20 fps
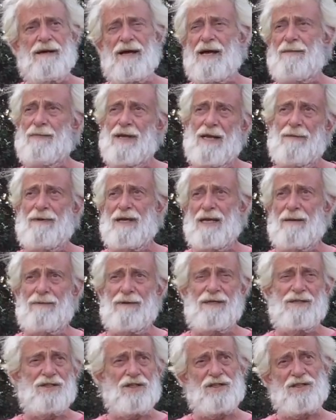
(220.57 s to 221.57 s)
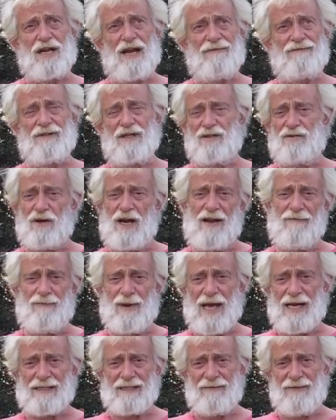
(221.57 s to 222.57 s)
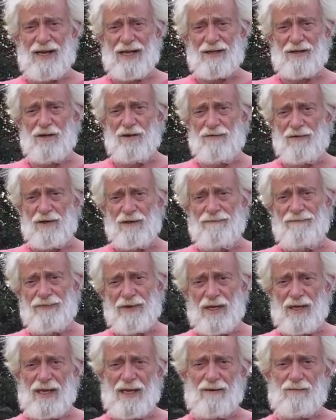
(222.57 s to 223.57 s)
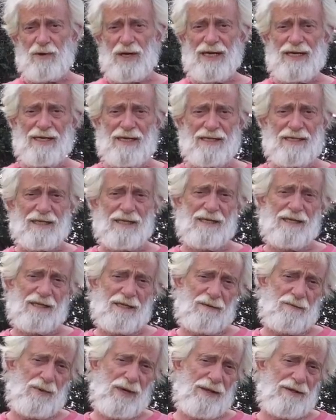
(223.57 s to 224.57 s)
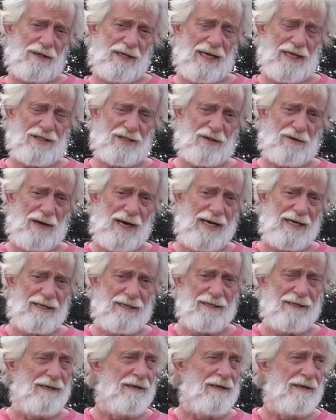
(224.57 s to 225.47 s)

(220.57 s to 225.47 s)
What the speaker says: I may be able to just have to drive back to Vancouver and wait until the weather gets great.